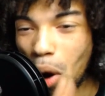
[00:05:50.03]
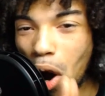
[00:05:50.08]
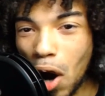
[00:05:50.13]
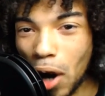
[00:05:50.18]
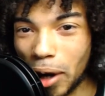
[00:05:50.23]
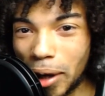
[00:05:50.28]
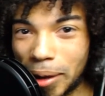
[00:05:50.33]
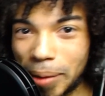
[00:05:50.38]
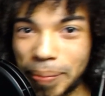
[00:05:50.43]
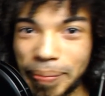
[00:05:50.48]
Yo,
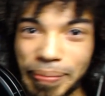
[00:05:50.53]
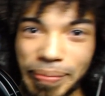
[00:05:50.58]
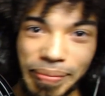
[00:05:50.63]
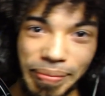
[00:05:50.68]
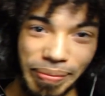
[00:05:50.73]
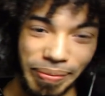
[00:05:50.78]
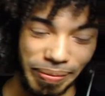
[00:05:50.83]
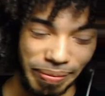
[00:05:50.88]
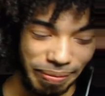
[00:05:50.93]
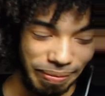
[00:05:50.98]
what's up,
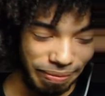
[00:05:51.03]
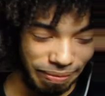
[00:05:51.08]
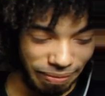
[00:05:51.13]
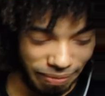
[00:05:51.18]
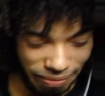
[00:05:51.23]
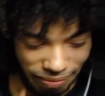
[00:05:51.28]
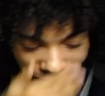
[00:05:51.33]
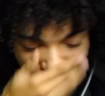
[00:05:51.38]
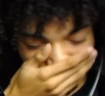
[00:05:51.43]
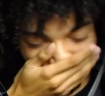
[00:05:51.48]

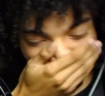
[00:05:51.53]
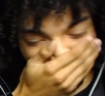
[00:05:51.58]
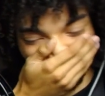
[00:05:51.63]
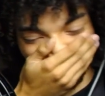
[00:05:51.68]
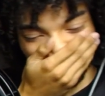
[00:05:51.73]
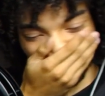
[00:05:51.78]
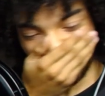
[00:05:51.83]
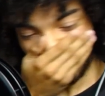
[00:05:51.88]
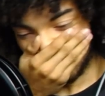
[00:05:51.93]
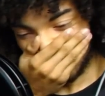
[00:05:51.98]
guys?
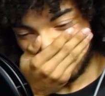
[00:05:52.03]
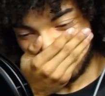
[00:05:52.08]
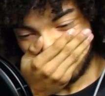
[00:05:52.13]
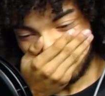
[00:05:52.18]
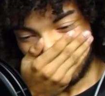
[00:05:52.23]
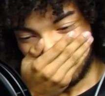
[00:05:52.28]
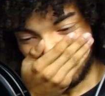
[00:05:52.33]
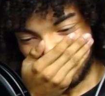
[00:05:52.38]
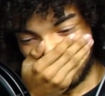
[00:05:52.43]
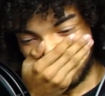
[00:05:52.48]

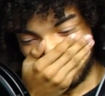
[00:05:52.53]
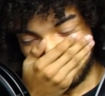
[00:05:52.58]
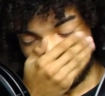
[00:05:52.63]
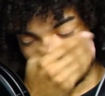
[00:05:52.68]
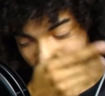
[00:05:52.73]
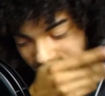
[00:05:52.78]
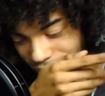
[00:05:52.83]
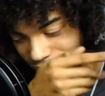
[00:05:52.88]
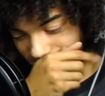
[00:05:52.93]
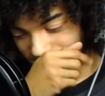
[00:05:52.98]
Cuchullain
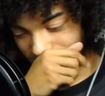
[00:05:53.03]
here.